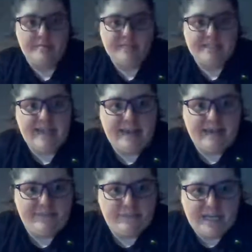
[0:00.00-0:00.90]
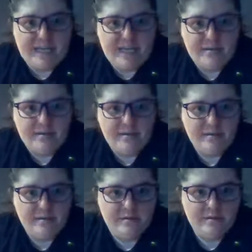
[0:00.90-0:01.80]
is that, everybody?
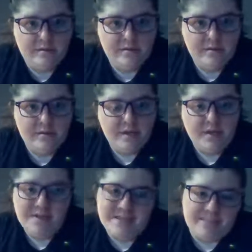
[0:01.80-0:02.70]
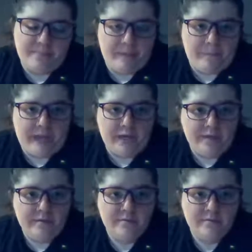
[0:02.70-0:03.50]
That's a bit better.